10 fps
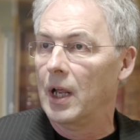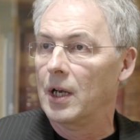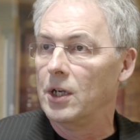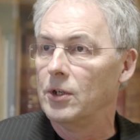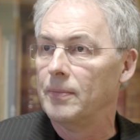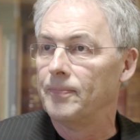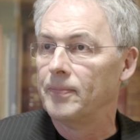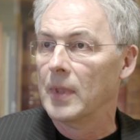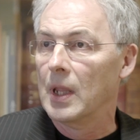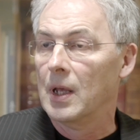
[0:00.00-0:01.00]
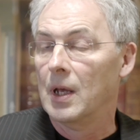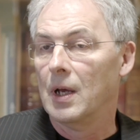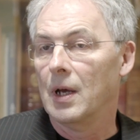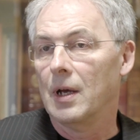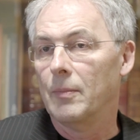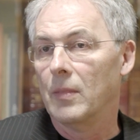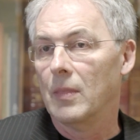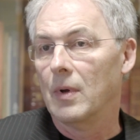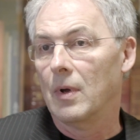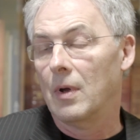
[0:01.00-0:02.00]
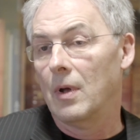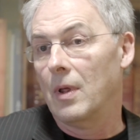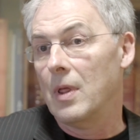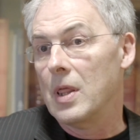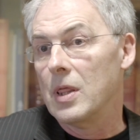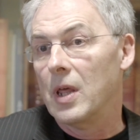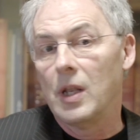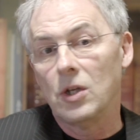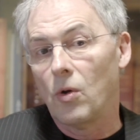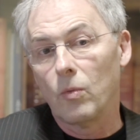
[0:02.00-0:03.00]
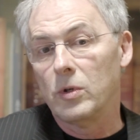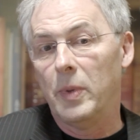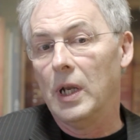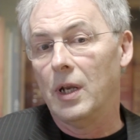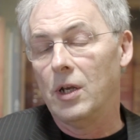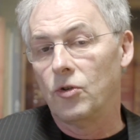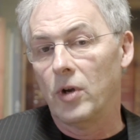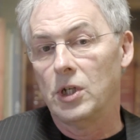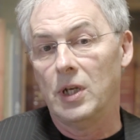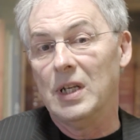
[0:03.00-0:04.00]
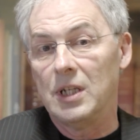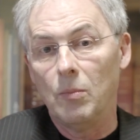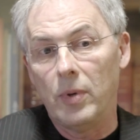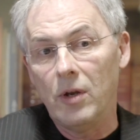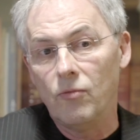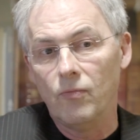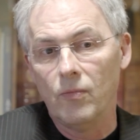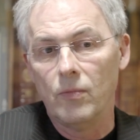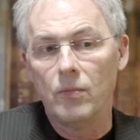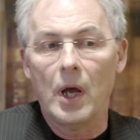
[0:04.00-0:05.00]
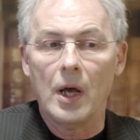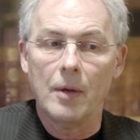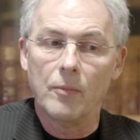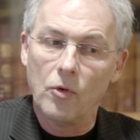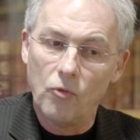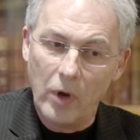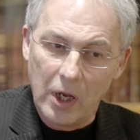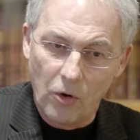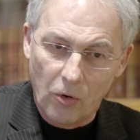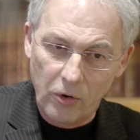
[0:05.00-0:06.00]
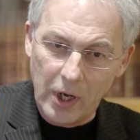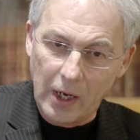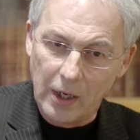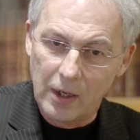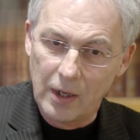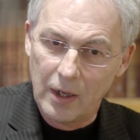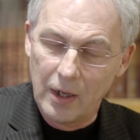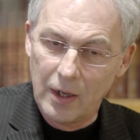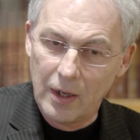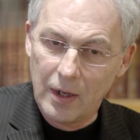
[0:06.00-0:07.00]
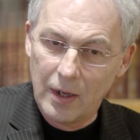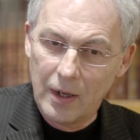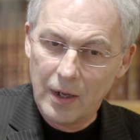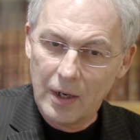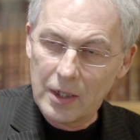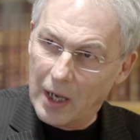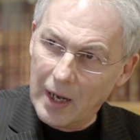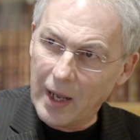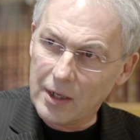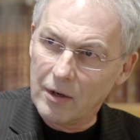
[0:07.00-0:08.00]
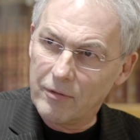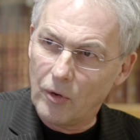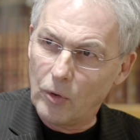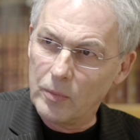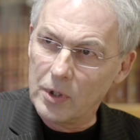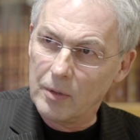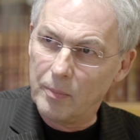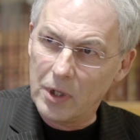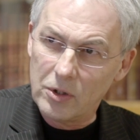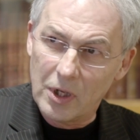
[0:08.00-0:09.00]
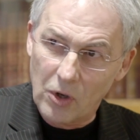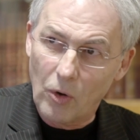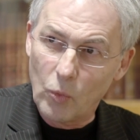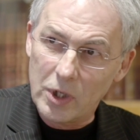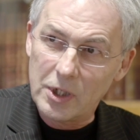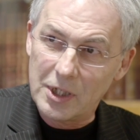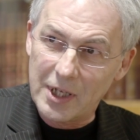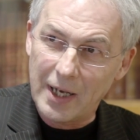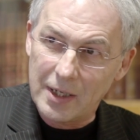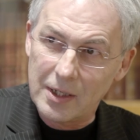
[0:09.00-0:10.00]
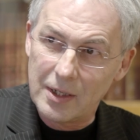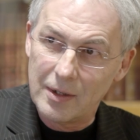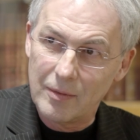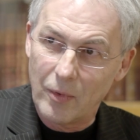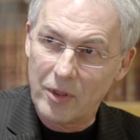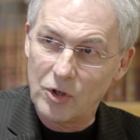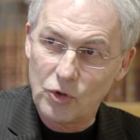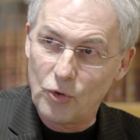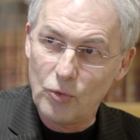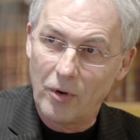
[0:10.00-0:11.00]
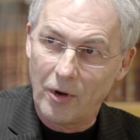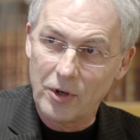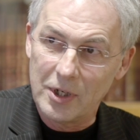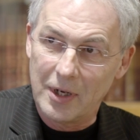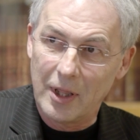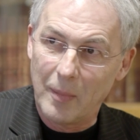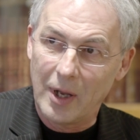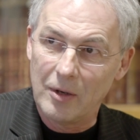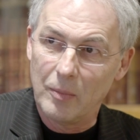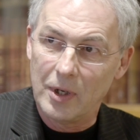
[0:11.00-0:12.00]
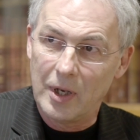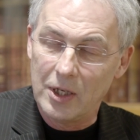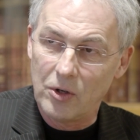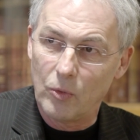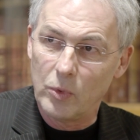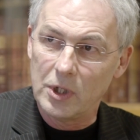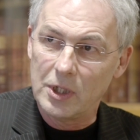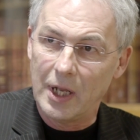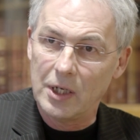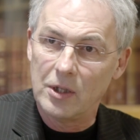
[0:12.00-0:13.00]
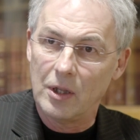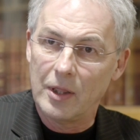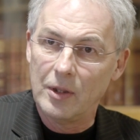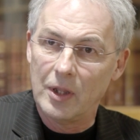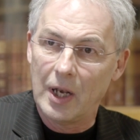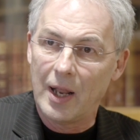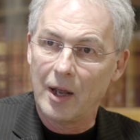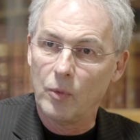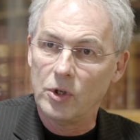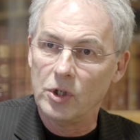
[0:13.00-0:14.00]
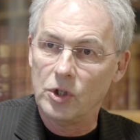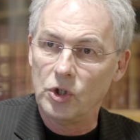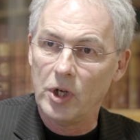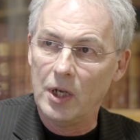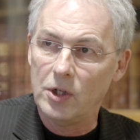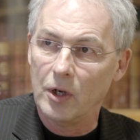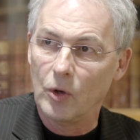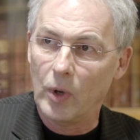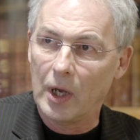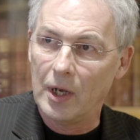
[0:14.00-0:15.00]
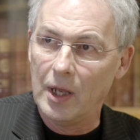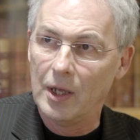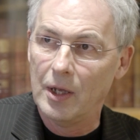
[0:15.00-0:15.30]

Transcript: English. Then there's always been an interest in simply recording dialectal forms, because there's always a sense, whether it's true or not is another matter, but there's always a sense that language is changing quickly,